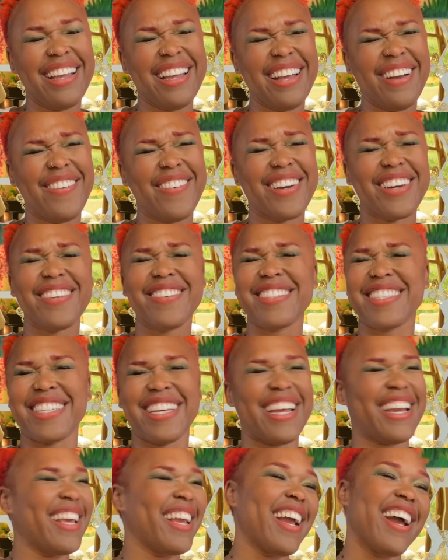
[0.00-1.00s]
What I was
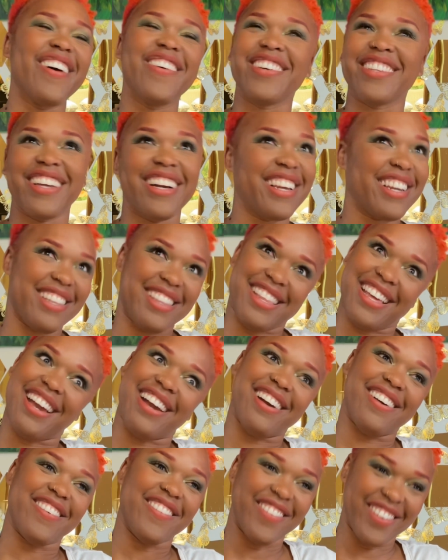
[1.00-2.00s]
getting at with all of
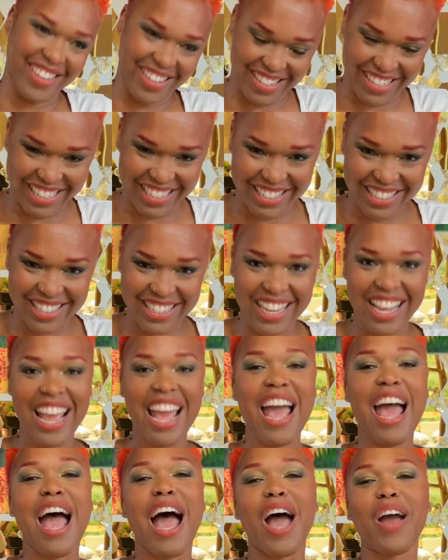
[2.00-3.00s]
that was
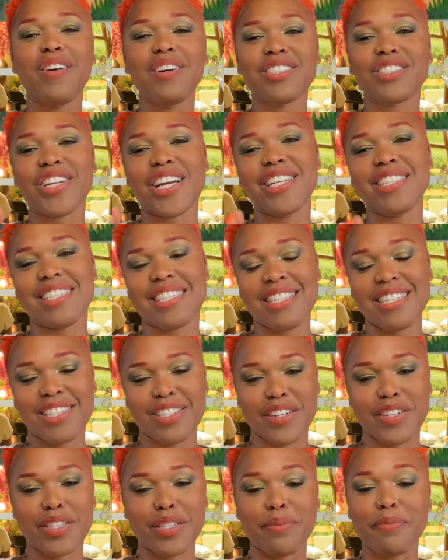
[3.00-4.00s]
I will try to
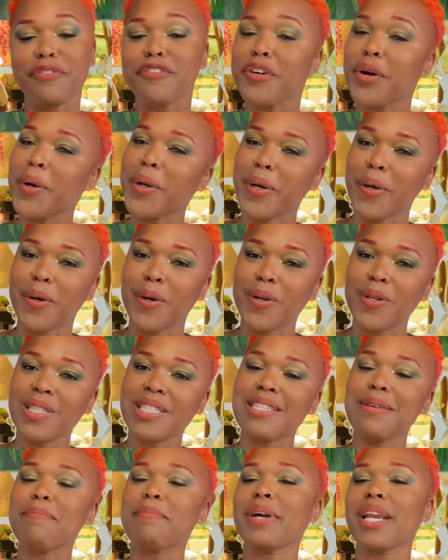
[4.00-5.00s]
insert some photos,
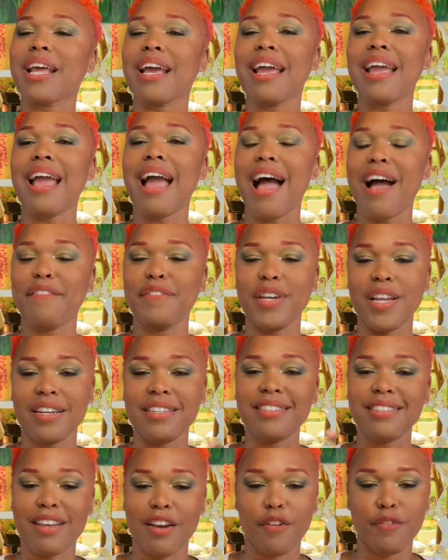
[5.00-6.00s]
but I have not
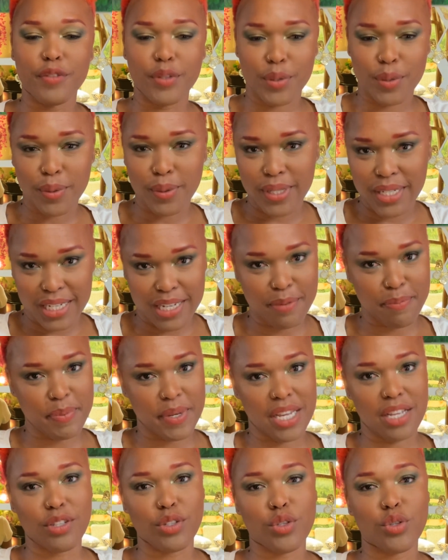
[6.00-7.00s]
delved too deep
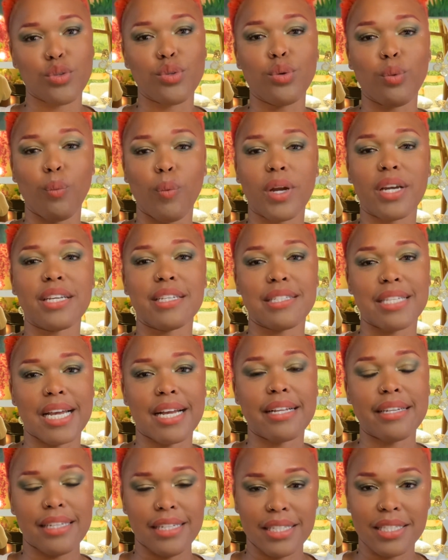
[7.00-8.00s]
into what
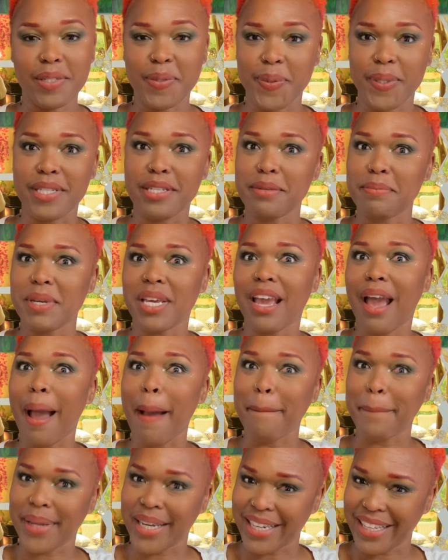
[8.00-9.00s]
exactly is going to be
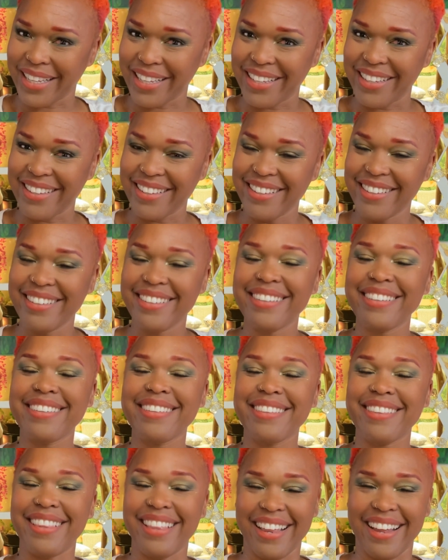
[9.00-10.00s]
happening
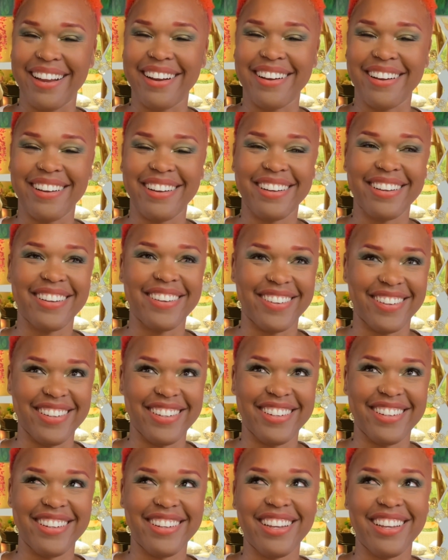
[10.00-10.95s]
there. Good.